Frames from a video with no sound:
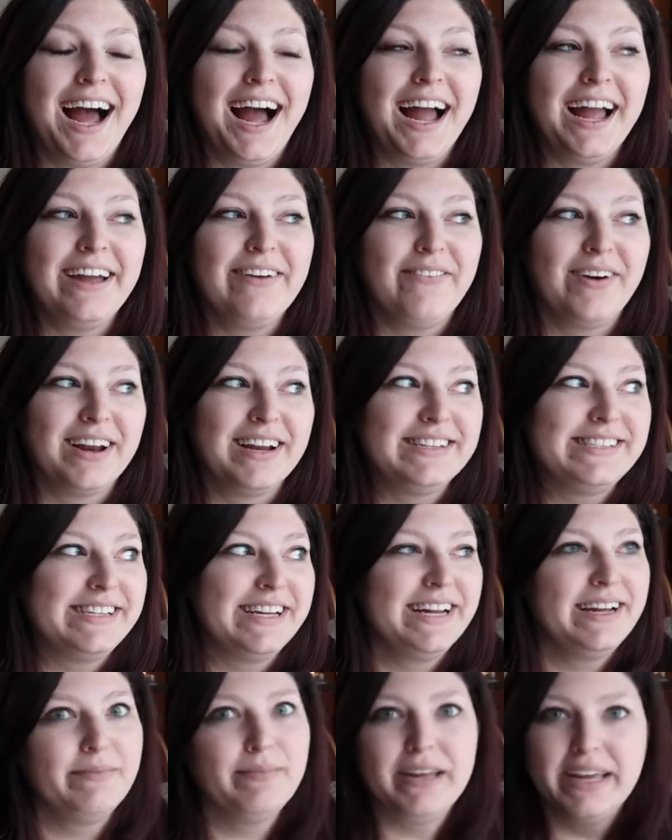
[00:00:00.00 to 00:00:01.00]
I wanna
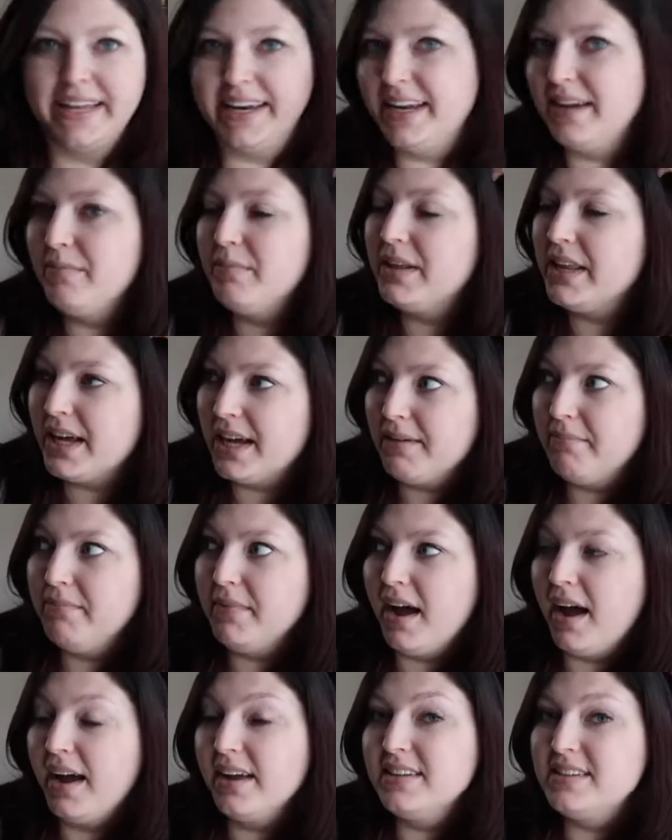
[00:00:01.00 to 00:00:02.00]
say I'm kidding, but like I'm
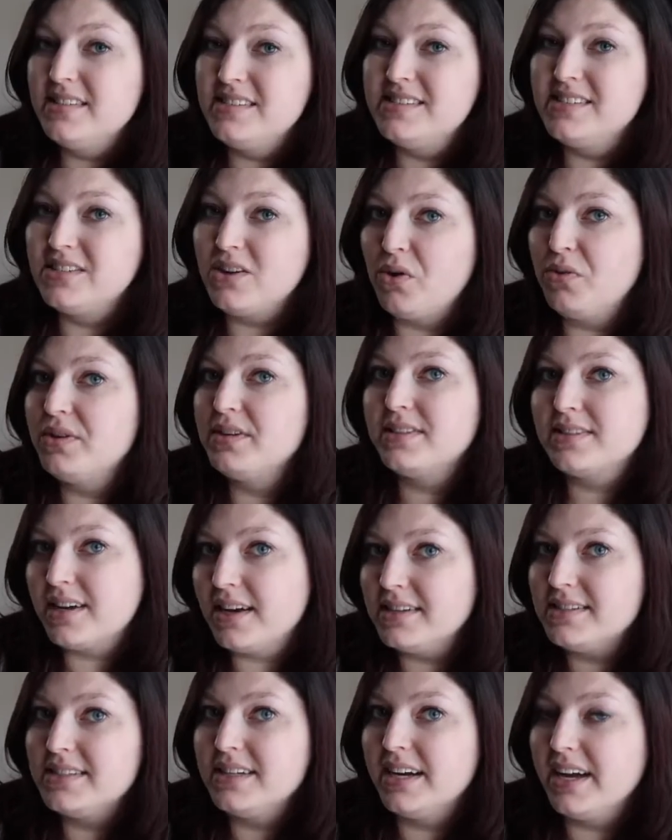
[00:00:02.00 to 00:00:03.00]
not. It's so
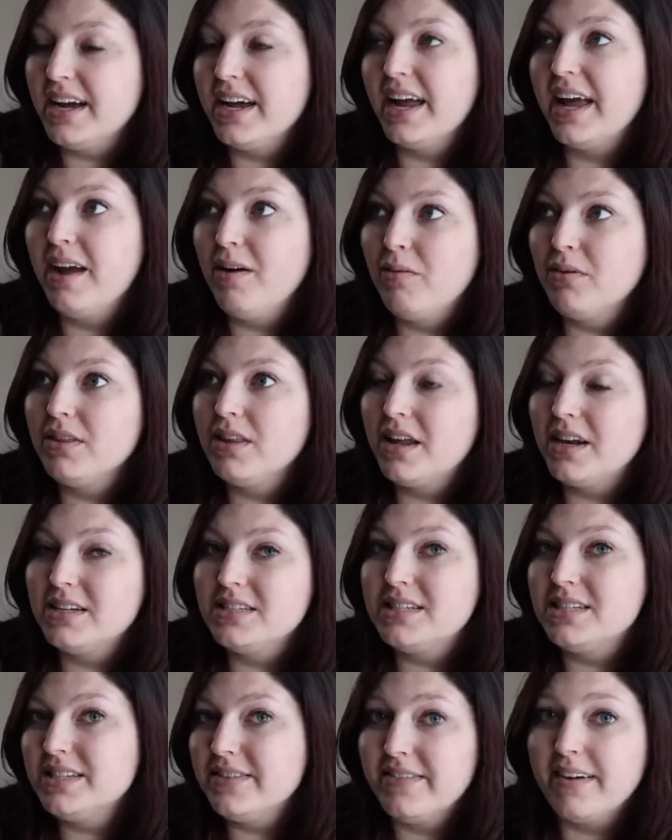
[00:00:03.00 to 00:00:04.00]
disgusting. I hate when
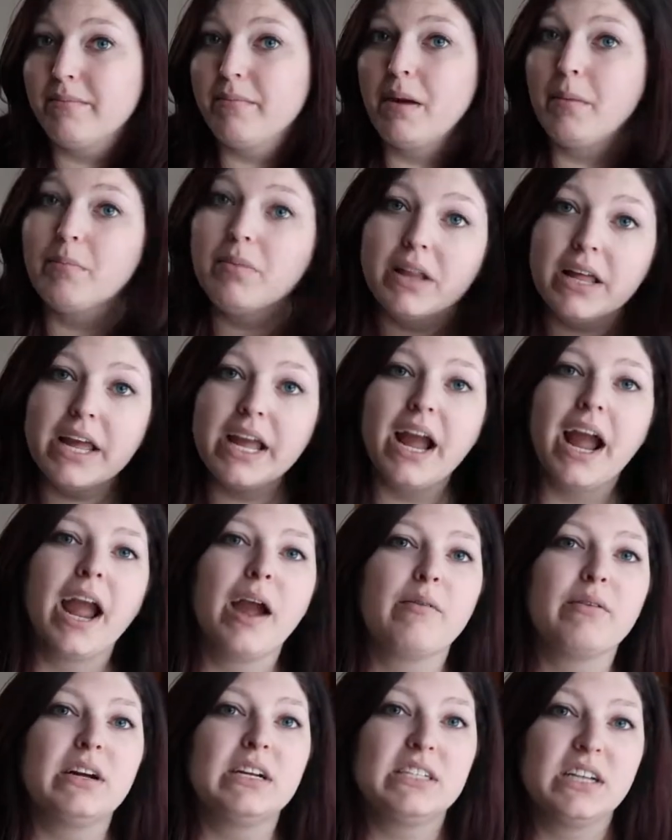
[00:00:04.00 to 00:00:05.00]
lettuce is even on my plate. I
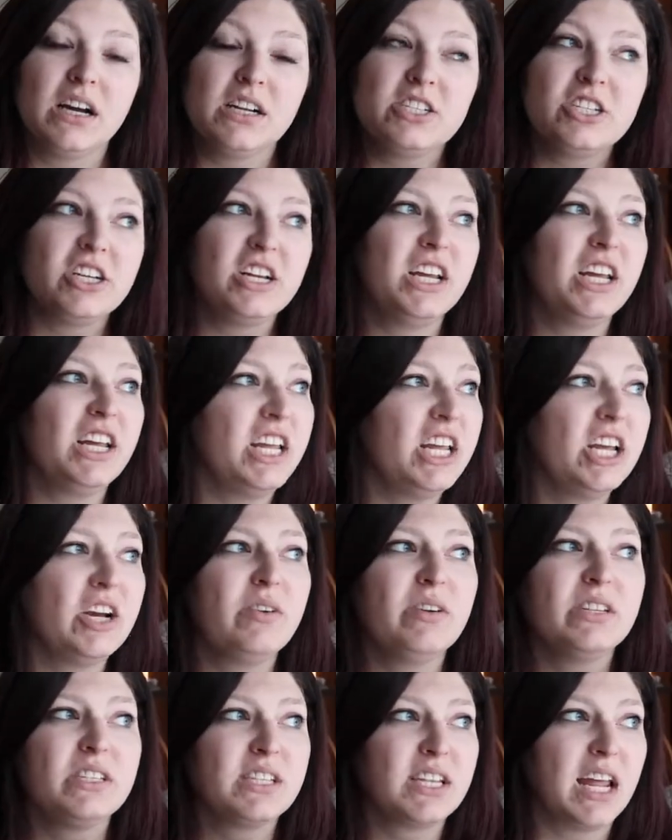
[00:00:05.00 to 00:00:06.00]
hate when I touch it.
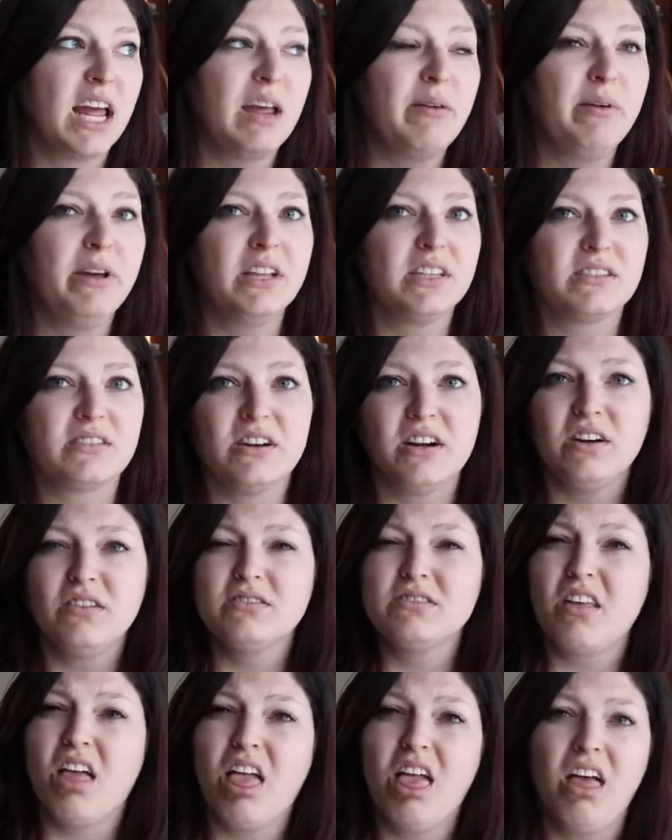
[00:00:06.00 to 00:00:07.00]
Ew, it's slimy, it's
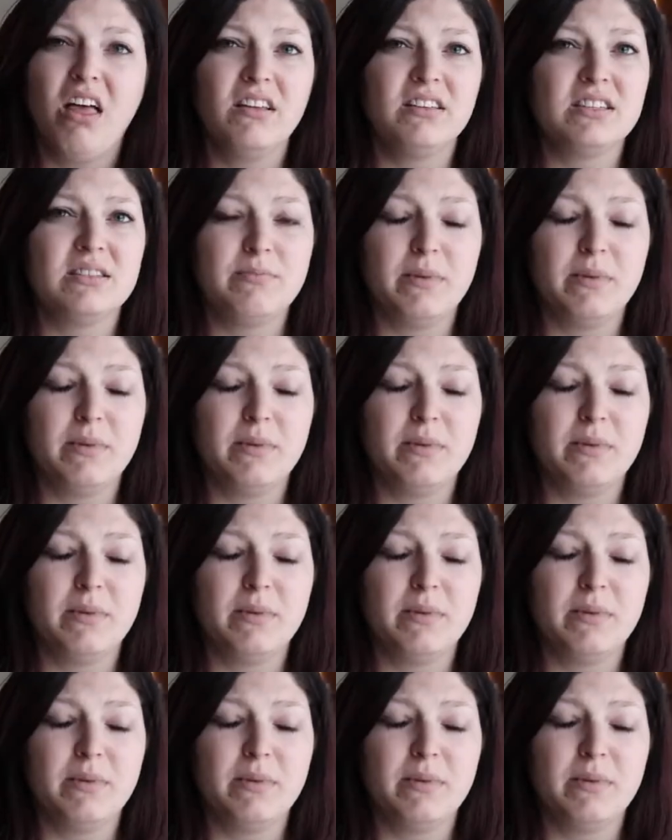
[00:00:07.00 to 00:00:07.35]
gross. Ugh, it